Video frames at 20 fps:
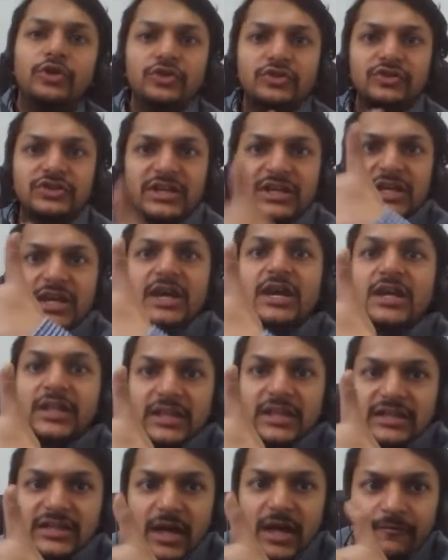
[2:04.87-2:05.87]
You see,
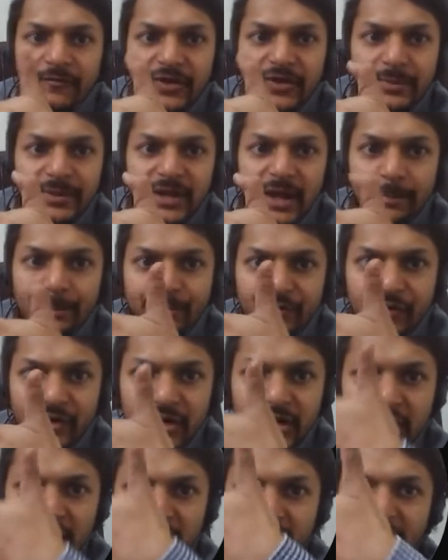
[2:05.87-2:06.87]
the thumb will be
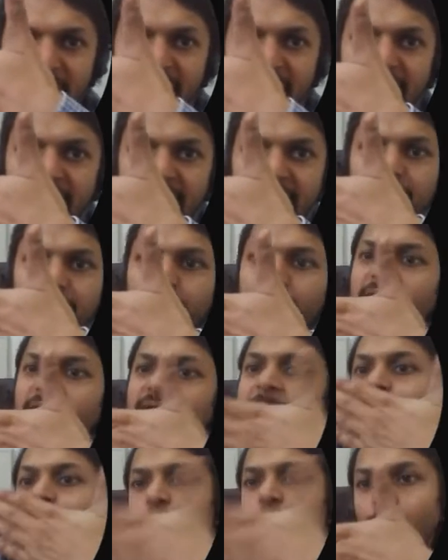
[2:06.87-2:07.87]
upward and
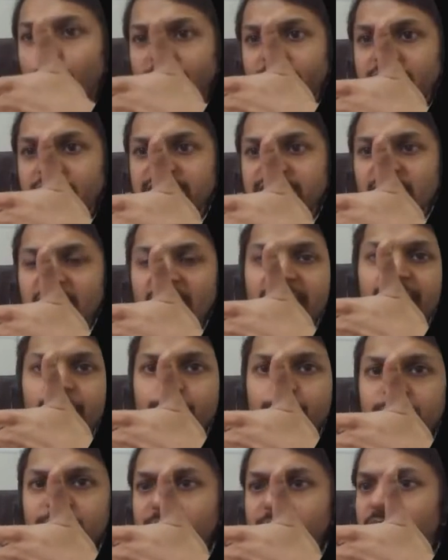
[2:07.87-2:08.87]
my points, I
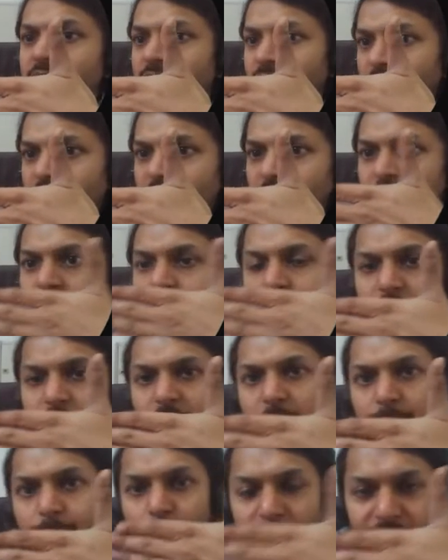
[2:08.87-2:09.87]
would be
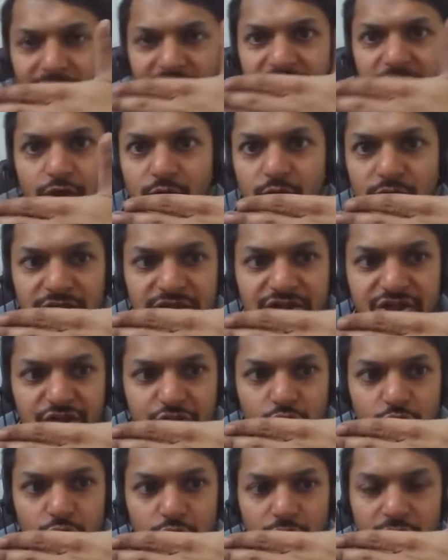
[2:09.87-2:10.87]
pointing towards
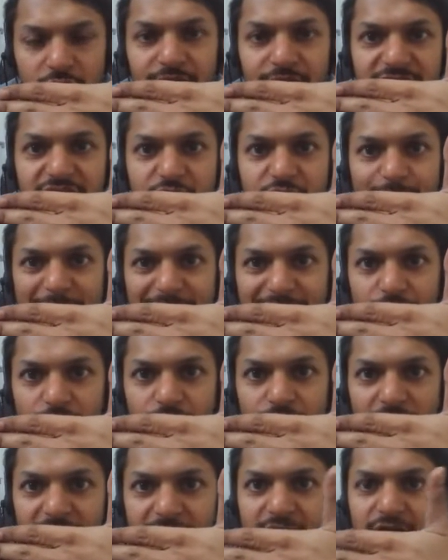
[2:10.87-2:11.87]
Q with respect to
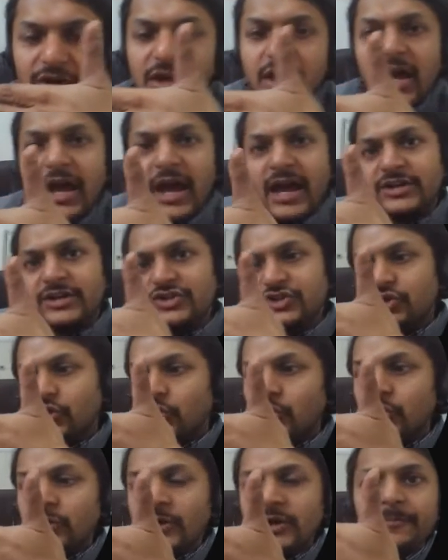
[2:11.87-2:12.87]
wire, and
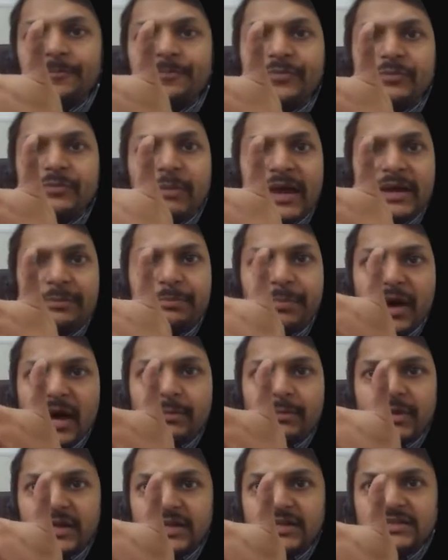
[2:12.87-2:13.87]
so my
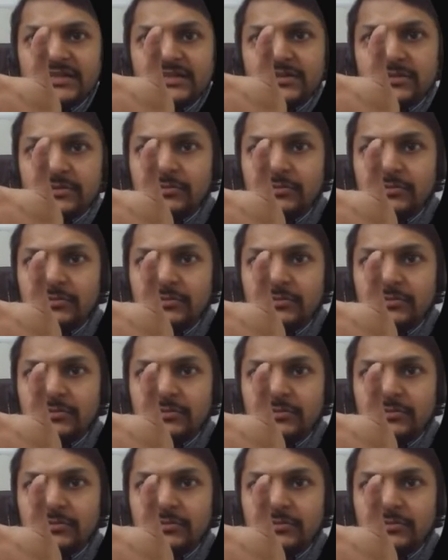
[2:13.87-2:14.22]
palm is